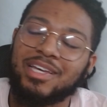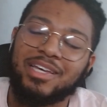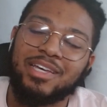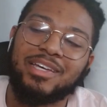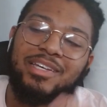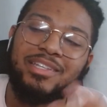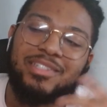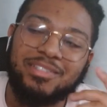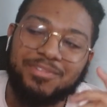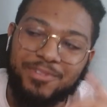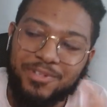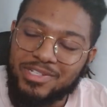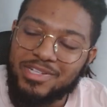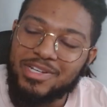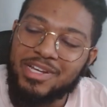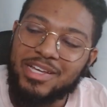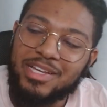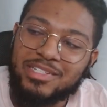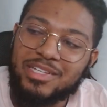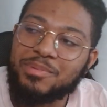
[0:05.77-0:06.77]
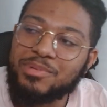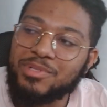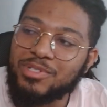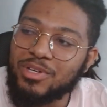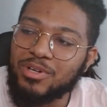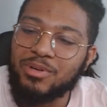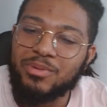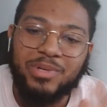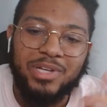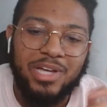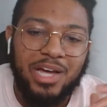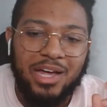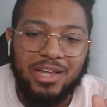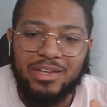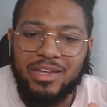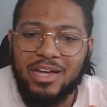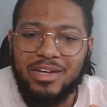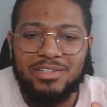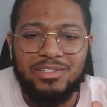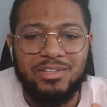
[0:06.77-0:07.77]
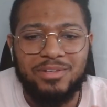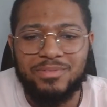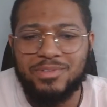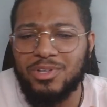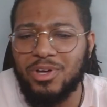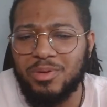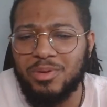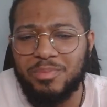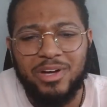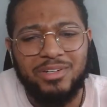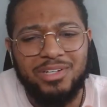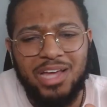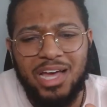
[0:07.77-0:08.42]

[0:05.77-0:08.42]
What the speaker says: And for today's episode, we got a lot of stuff to talk about.